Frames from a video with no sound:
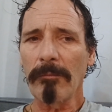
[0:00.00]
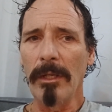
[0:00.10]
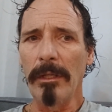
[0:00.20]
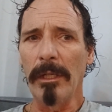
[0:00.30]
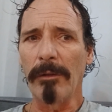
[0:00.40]

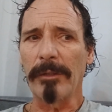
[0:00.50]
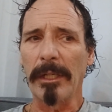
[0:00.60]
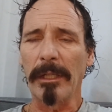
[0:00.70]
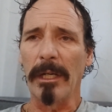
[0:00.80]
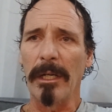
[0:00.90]

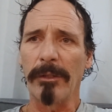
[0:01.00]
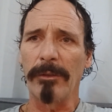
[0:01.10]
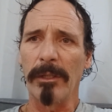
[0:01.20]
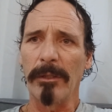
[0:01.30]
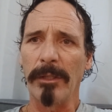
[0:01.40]
Thank God
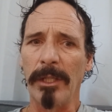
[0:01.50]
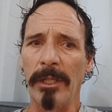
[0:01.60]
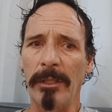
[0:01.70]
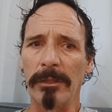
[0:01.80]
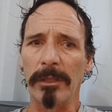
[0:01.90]
through all the
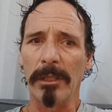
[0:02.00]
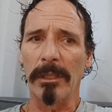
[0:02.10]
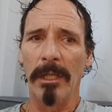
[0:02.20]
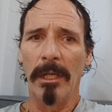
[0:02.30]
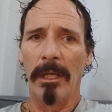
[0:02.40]
years, I
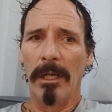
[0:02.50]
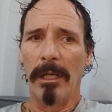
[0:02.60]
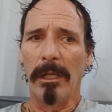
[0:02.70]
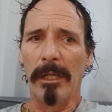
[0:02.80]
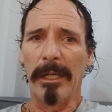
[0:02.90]

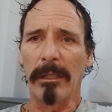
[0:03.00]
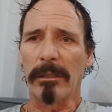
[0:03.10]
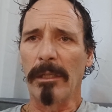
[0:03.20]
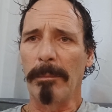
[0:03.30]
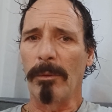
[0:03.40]
had a
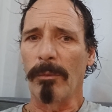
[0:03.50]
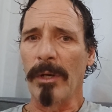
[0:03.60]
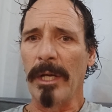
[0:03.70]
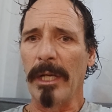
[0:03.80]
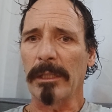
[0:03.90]
couple
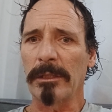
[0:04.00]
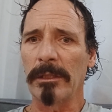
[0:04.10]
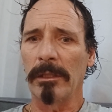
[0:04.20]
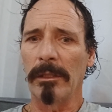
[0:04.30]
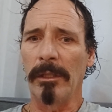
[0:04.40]

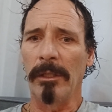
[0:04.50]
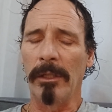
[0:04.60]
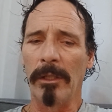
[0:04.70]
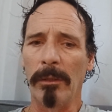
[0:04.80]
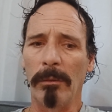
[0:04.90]
wrecks,
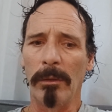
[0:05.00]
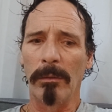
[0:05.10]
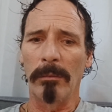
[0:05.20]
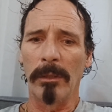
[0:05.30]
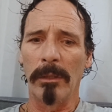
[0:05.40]

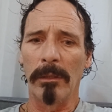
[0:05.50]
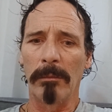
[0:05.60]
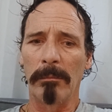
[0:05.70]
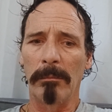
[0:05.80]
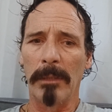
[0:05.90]

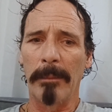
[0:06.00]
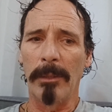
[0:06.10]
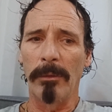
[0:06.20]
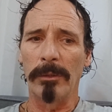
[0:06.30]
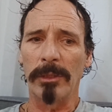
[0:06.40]
on my
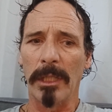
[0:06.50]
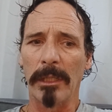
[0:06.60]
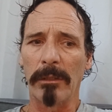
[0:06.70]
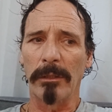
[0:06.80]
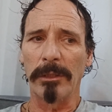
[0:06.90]

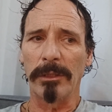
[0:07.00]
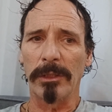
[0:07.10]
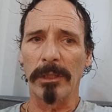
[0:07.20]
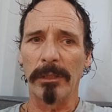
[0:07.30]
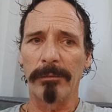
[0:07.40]
motorcycle and
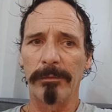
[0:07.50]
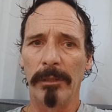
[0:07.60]
stuff.